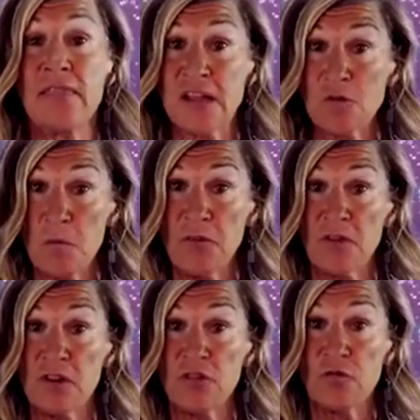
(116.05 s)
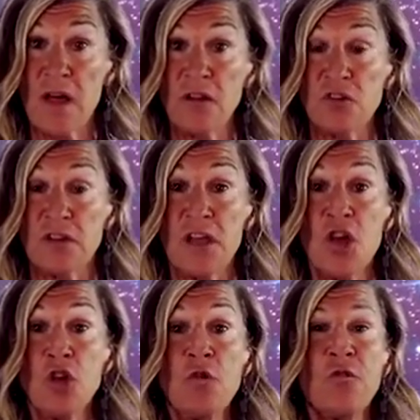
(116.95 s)
That's why we study astrology.
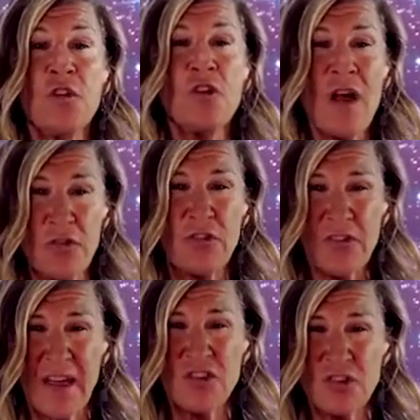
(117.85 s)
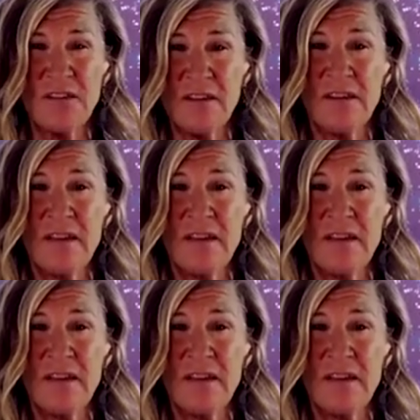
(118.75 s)
You figure out there's tension,